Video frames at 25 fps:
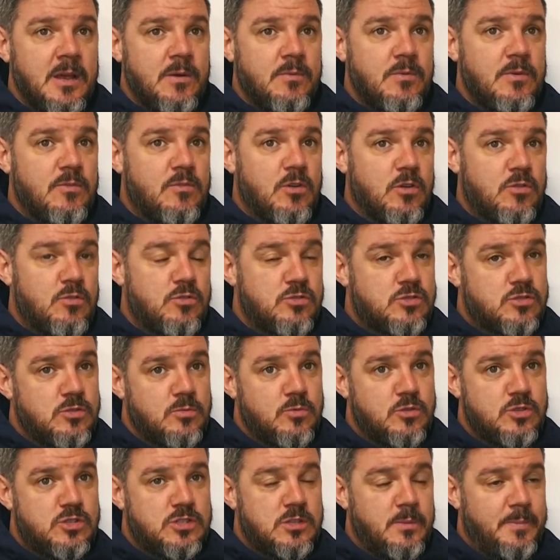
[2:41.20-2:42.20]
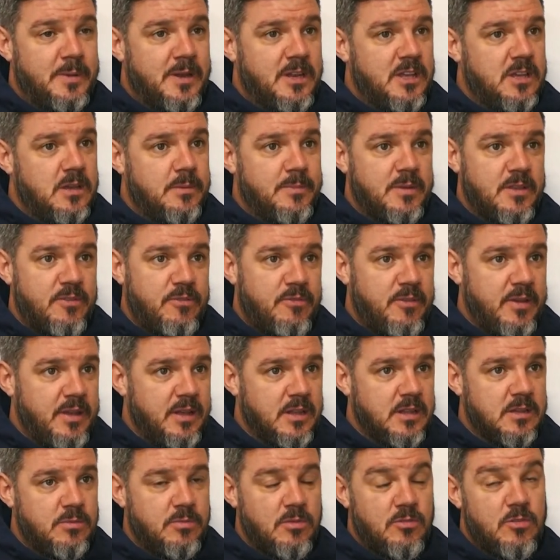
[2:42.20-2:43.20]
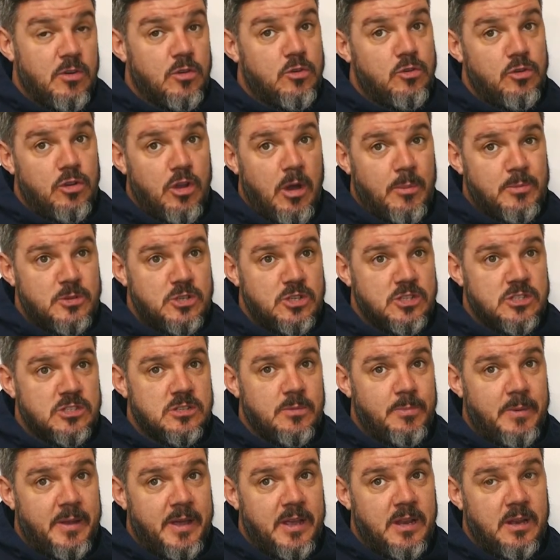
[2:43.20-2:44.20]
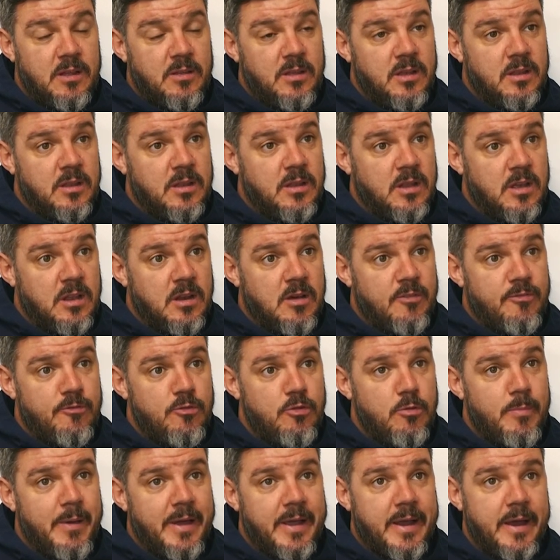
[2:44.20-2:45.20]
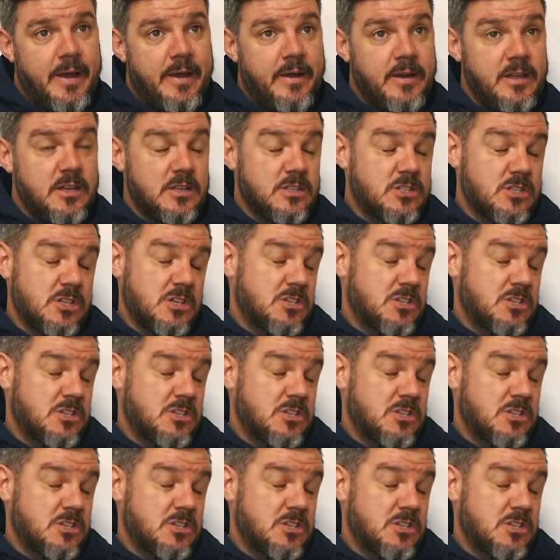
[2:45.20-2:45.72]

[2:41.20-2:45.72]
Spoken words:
We've got some good stability in midfield. We've got good options of playing in our fullback areas.